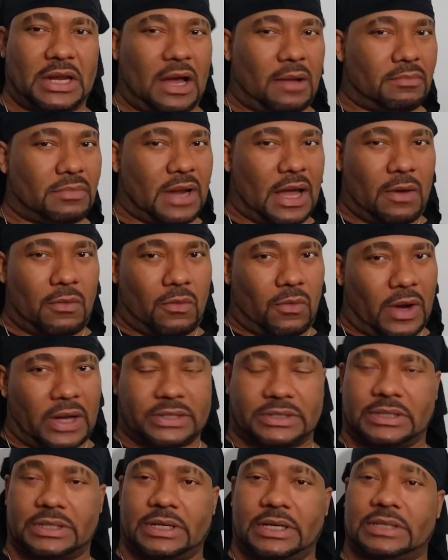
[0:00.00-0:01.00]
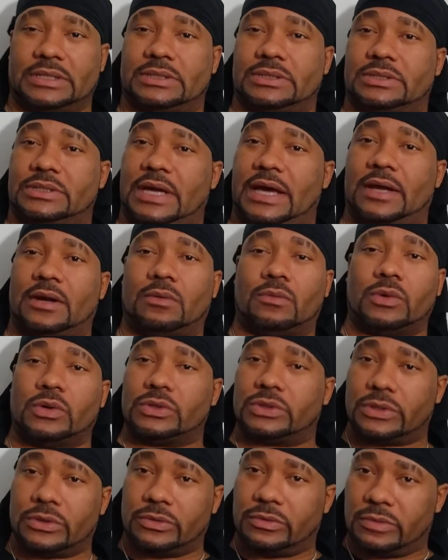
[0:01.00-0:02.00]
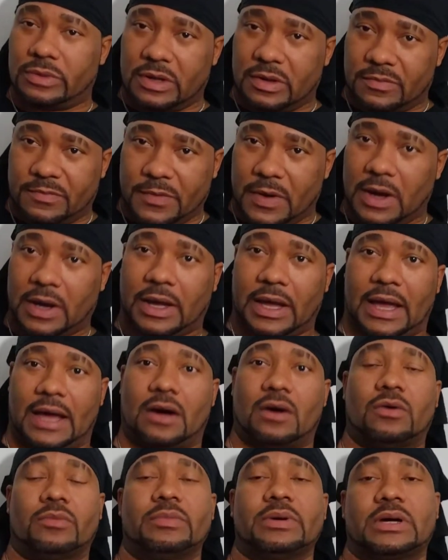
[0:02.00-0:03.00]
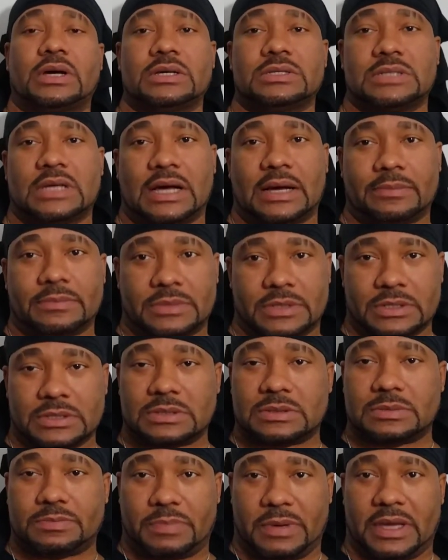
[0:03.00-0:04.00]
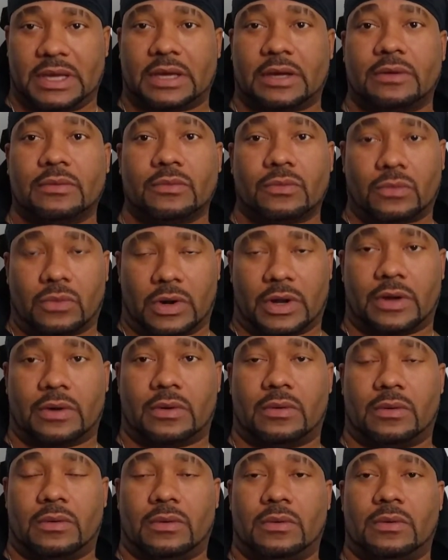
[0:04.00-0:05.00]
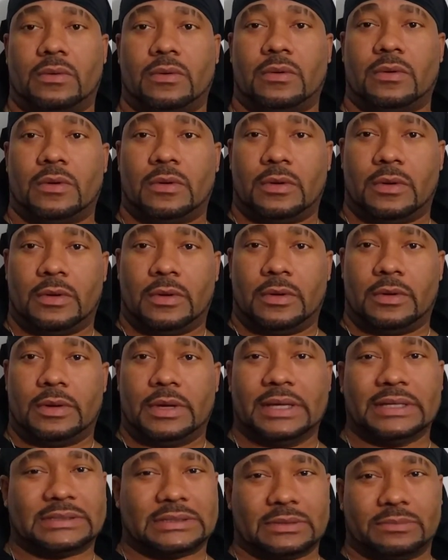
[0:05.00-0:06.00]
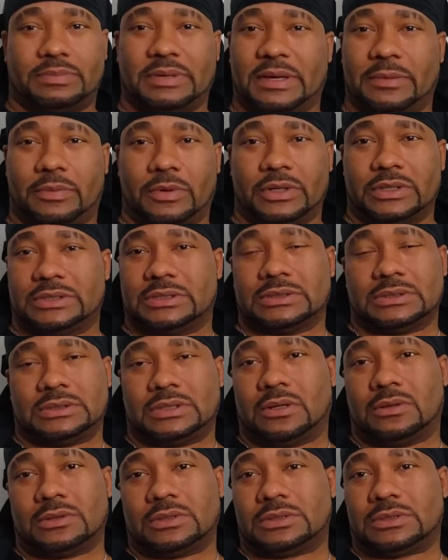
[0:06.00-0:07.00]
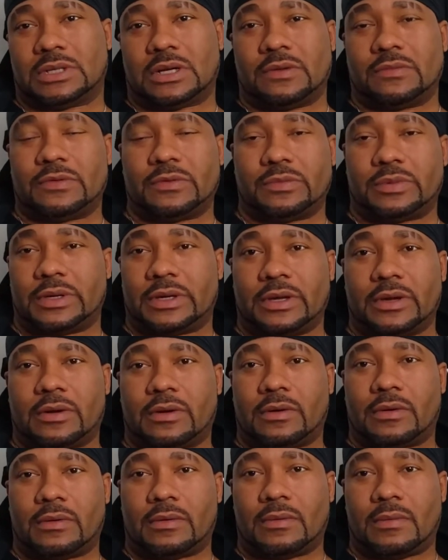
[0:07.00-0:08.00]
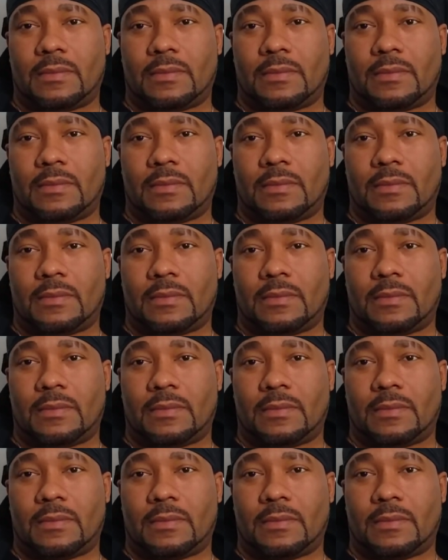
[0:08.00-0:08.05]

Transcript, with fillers: I'm not watching his channel. Well, tune the fuck out because I'm just speaking real. It's the people that just don't deserve to be here.